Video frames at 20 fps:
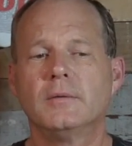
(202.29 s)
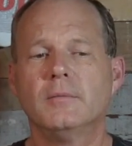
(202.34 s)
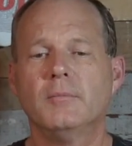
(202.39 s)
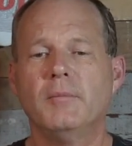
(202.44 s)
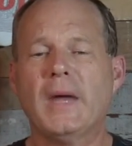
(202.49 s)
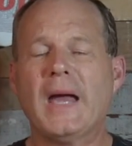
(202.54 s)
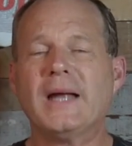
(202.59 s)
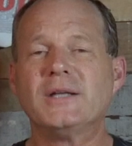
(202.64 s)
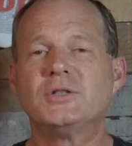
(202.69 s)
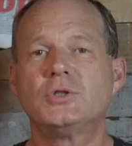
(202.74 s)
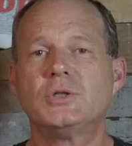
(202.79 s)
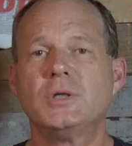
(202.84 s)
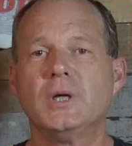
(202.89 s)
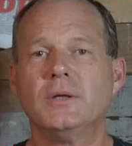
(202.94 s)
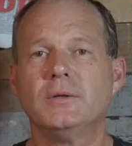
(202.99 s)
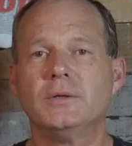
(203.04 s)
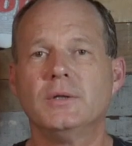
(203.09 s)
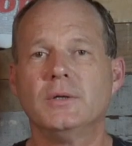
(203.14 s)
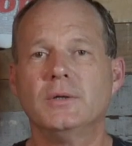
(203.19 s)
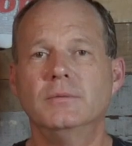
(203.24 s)
matched
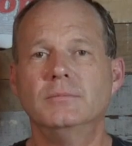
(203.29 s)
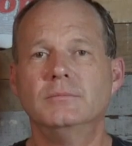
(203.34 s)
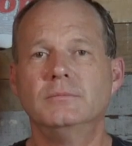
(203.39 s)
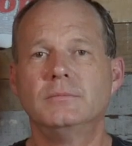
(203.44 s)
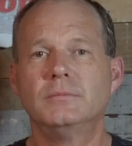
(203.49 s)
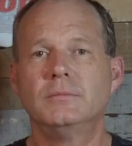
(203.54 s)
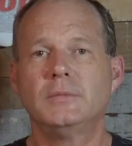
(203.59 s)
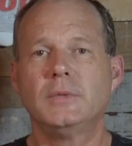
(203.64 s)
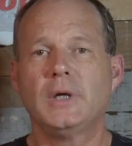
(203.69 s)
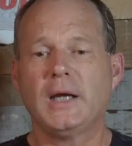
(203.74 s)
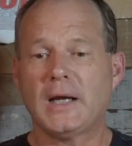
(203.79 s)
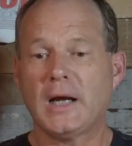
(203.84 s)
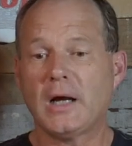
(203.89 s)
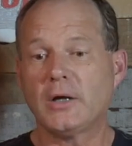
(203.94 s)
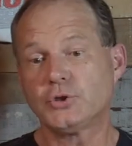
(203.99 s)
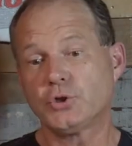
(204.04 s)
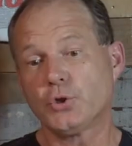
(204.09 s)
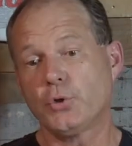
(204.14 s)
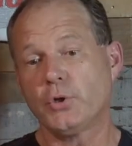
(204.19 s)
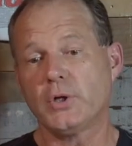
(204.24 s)
into, and I'll
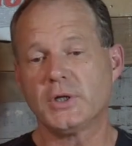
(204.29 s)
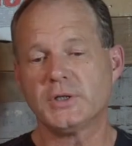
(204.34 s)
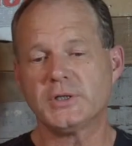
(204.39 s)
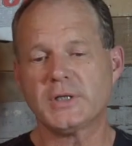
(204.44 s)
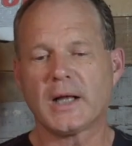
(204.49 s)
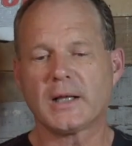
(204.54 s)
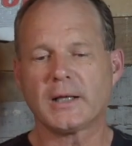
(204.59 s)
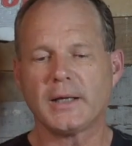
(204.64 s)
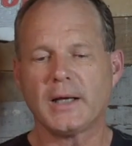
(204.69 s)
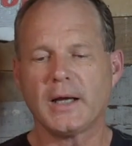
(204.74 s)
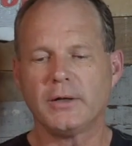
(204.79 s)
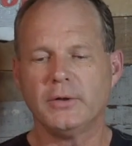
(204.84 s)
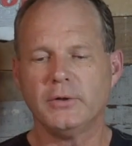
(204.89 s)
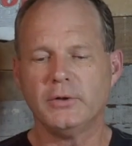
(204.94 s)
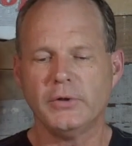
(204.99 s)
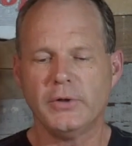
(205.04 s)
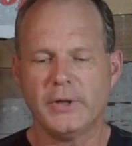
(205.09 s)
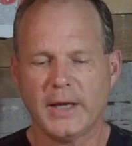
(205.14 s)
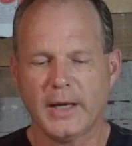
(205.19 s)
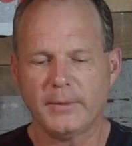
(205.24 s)
show you exactly how to
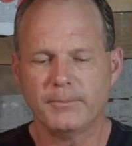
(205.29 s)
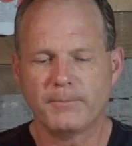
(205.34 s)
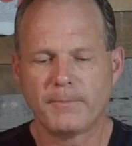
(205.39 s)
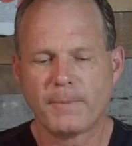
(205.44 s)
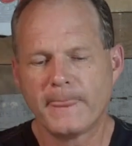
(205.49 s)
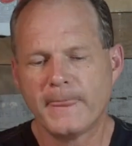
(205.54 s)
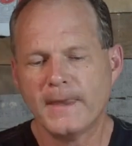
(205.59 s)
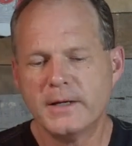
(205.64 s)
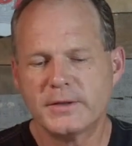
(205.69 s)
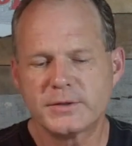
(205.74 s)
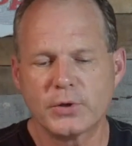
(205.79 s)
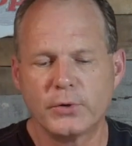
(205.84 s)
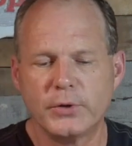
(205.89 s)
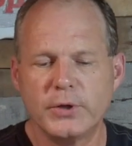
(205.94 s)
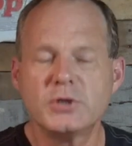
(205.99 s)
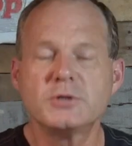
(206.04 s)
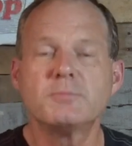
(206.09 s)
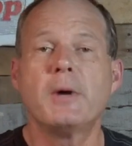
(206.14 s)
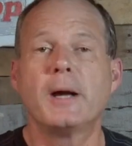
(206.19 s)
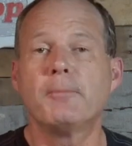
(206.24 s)
do that. So
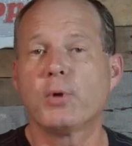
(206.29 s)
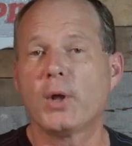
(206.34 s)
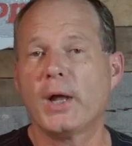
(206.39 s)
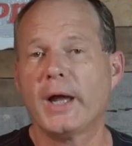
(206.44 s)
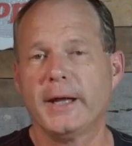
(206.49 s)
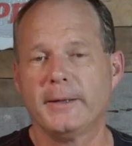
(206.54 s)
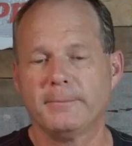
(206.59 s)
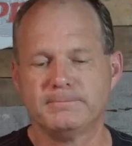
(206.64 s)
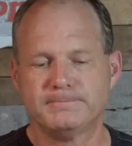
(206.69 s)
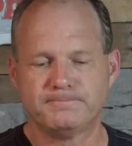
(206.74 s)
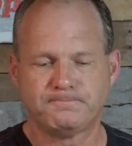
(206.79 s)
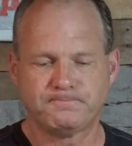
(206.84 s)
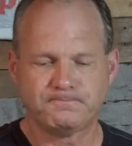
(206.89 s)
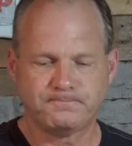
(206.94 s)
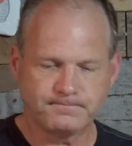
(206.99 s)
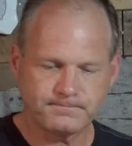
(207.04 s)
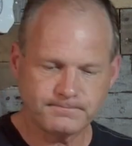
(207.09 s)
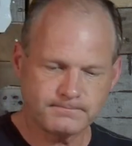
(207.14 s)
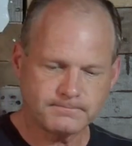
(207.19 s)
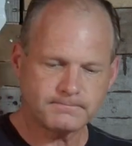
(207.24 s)
here's my plan.
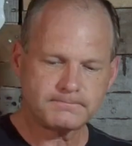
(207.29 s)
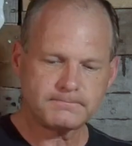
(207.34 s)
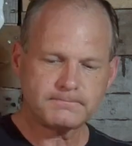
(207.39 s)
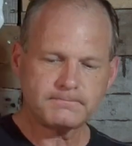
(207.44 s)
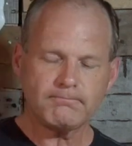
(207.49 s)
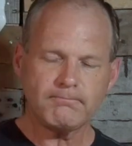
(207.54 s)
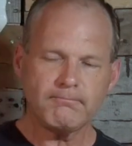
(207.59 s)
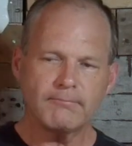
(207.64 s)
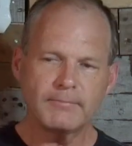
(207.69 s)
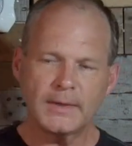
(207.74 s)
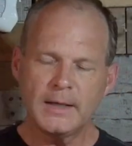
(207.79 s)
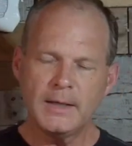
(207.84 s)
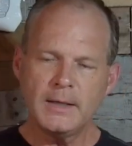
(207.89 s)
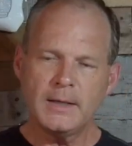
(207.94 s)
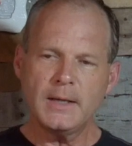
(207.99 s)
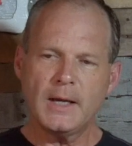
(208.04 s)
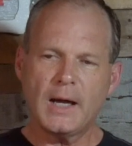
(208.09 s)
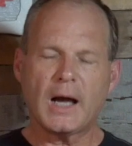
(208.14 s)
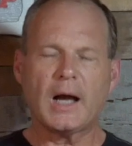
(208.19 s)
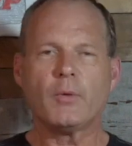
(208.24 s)

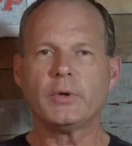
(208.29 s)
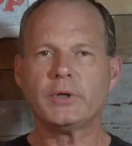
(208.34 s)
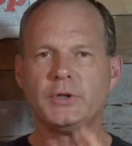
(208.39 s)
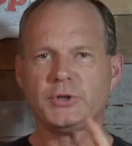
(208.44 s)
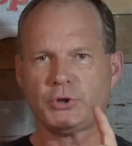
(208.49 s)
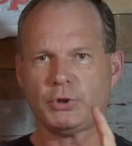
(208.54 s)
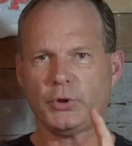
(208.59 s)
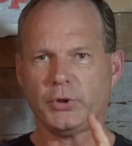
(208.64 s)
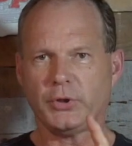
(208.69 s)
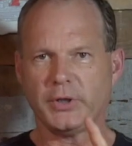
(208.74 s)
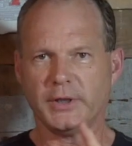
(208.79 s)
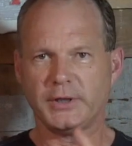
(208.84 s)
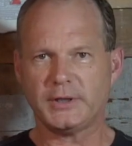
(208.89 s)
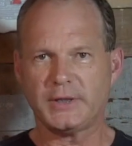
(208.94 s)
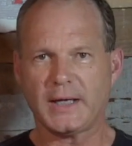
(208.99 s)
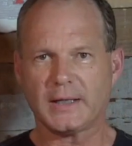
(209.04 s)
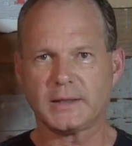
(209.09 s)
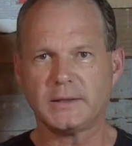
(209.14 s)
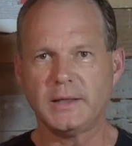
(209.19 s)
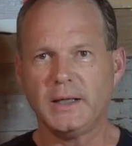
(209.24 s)
I want to show you the
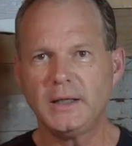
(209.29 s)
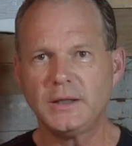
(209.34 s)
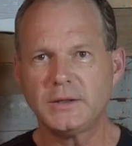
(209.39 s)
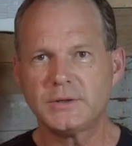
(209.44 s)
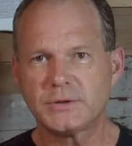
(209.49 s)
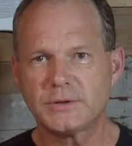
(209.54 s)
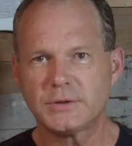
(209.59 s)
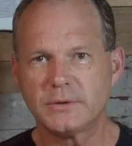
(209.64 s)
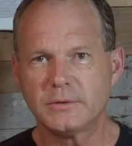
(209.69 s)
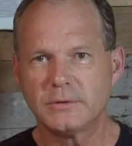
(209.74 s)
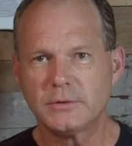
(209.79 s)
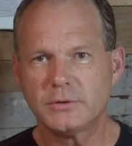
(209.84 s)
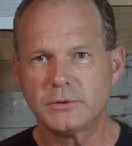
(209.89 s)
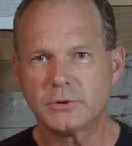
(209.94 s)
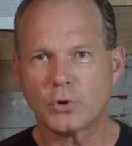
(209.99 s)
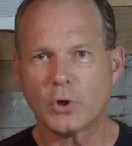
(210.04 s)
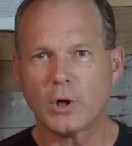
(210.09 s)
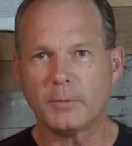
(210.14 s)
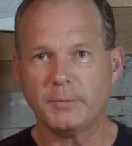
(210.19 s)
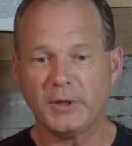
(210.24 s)
techniques,
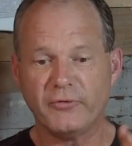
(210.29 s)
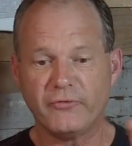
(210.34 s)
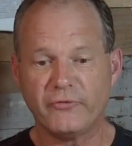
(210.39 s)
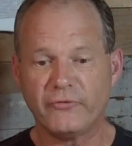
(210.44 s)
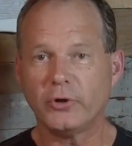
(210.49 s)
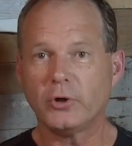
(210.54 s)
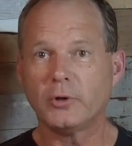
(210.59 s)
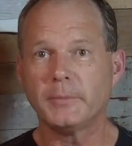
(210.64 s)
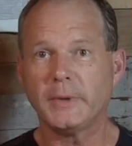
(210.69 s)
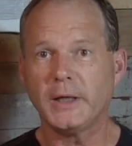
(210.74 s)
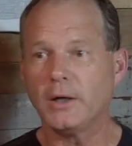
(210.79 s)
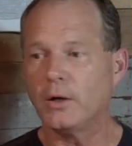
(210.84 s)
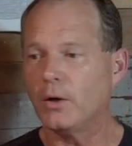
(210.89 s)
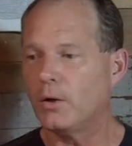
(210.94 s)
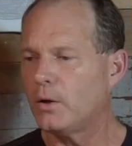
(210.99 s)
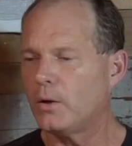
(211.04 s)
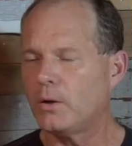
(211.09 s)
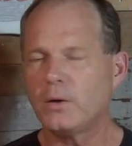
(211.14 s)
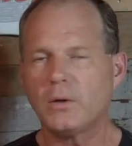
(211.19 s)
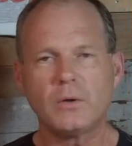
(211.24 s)
so I'll be filming
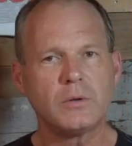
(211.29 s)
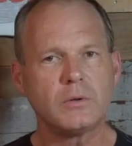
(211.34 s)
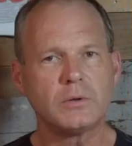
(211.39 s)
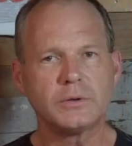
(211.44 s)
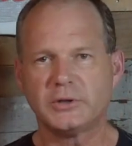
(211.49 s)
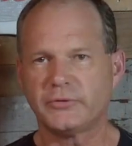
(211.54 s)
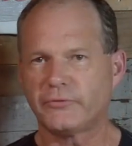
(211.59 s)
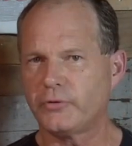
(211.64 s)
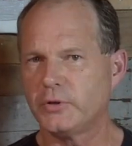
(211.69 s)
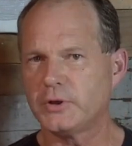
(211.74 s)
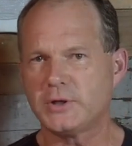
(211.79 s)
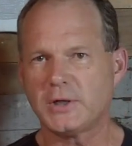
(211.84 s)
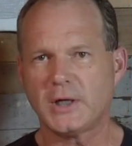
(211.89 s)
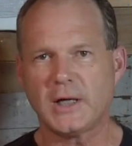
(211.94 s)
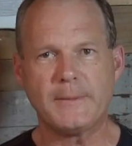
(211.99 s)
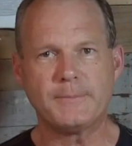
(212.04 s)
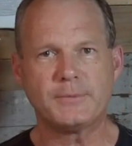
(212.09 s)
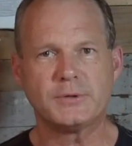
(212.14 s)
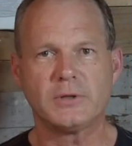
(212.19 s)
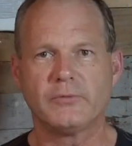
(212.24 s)
all different
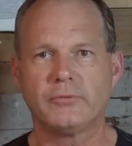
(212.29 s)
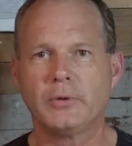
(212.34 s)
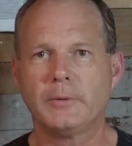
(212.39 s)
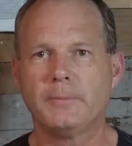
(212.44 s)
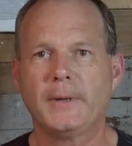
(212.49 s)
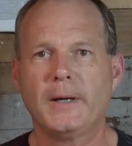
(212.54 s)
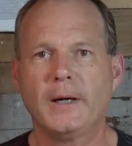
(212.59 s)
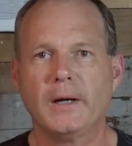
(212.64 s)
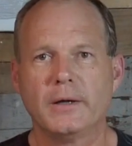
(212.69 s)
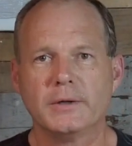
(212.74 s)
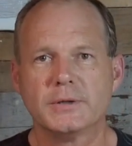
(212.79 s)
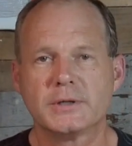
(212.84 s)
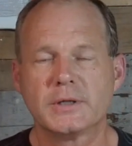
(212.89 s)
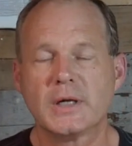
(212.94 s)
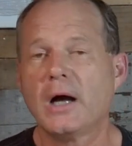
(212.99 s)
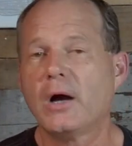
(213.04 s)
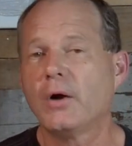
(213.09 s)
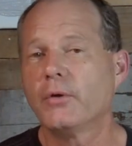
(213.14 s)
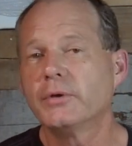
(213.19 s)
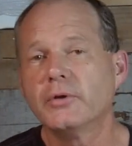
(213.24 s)
types of repairs
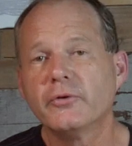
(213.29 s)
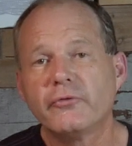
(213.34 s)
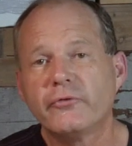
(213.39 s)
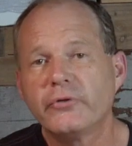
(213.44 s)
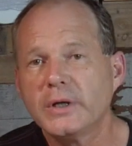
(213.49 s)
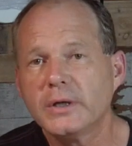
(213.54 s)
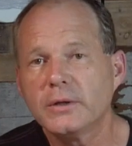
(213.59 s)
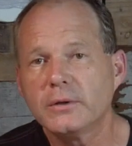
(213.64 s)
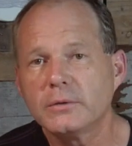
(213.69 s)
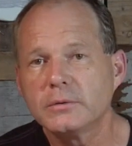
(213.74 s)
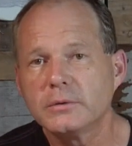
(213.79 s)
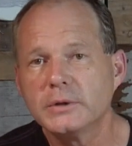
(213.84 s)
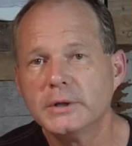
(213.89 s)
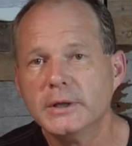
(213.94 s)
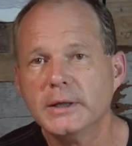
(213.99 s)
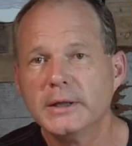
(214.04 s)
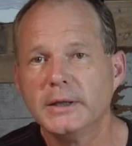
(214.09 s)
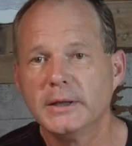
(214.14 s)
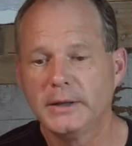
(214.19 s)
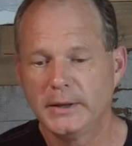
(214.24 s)
out in the field,
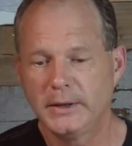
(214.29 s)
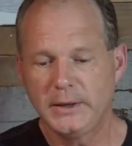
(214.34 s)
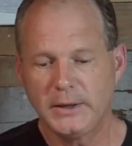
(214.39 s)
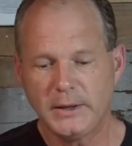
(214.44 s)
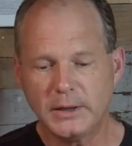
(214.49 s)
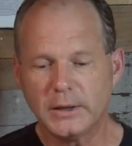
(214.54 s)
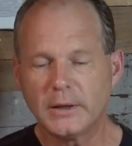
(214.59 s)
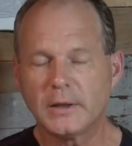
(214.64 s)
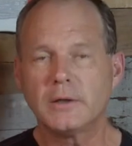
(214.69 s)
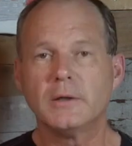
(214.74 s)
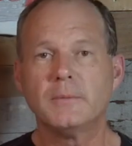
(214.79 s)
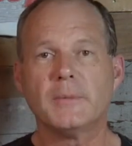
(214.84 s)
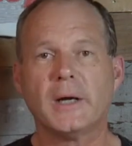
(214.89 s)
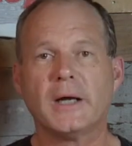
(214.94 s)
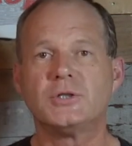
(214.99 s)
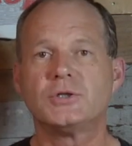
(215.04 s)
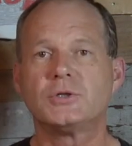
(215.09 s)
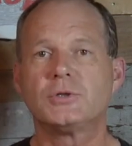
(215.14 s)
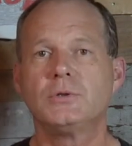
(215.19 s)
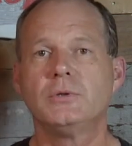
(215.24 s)
here in
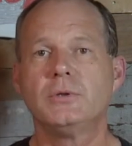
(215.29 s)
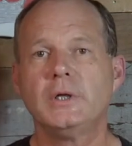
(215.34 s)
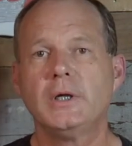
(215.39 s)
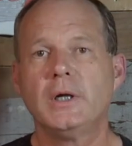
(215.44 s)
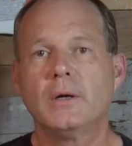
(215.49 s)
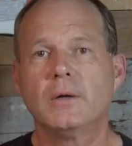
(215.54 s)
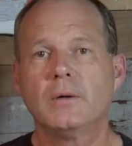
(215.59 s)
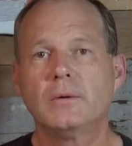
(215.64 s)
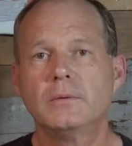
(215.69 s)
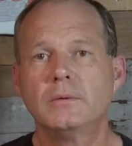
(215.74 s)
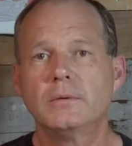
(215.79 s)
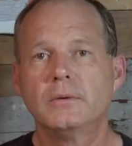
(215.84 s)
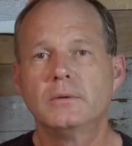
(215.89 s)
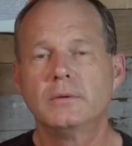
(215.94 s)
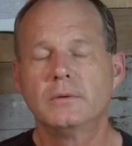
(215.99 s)
my studio,